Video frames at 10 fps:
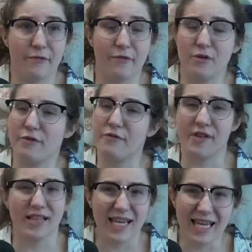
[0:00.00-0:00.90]
full
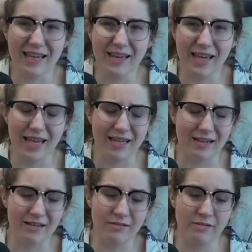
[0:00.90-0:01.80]
feeling
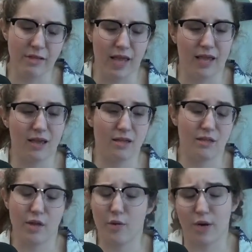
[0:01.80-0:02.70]
in the
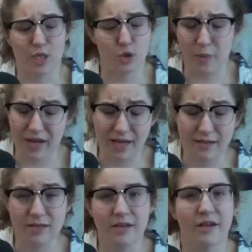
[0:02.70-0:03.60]
lower extremities,